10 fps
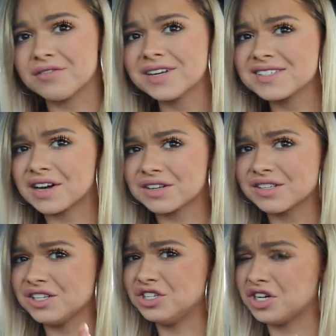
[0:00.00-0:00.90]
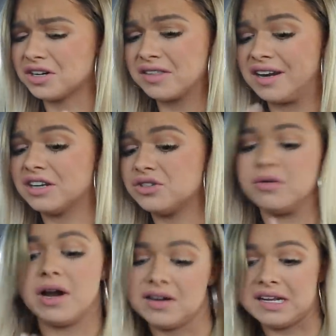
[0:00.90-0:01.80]
of it is honestly junk that I
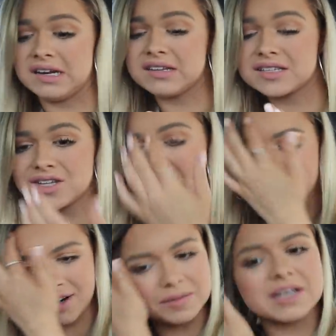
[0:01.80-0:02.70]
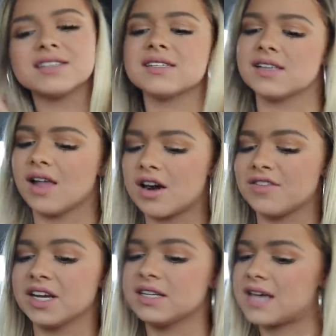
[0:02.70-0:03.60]
do not need in this car because it's a lot of
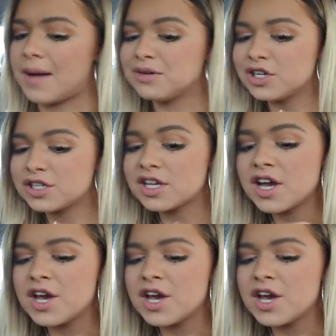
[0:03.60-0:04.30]
like adapters,